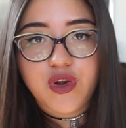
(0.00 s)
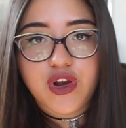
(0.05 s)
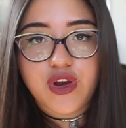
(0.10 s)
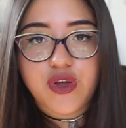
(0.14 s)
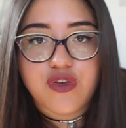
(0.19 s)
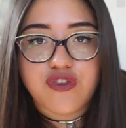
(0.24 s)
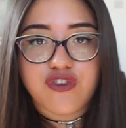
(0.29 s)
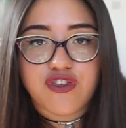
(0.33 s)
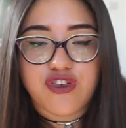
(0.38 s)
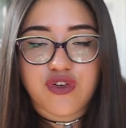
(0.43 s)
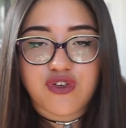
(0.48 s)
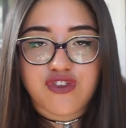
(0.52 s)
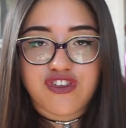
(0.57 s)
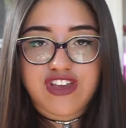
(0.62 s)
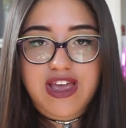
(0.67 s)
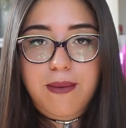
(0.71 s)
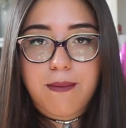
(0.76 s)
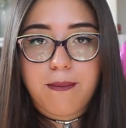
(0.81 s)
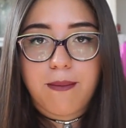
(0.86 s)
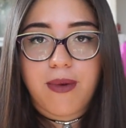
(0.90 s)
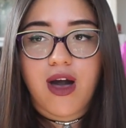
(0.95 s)
losing your
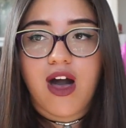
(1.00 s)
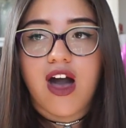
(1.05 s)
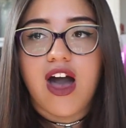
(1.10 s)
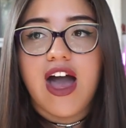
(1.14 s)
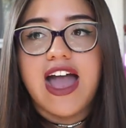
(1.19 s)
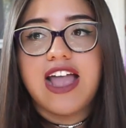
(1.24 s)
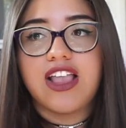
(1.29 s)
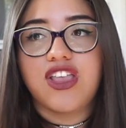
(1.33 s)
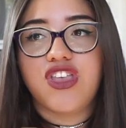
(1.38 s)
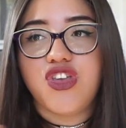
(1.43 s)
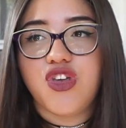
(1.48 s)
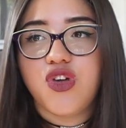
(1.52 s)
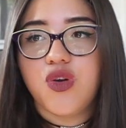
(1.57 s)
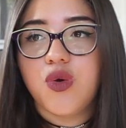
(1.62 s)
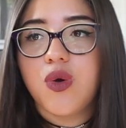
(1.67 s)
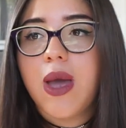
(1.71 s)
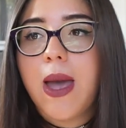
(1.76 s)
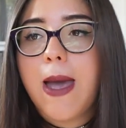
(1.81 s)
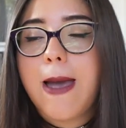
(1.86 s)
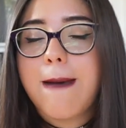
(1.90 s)
temper and you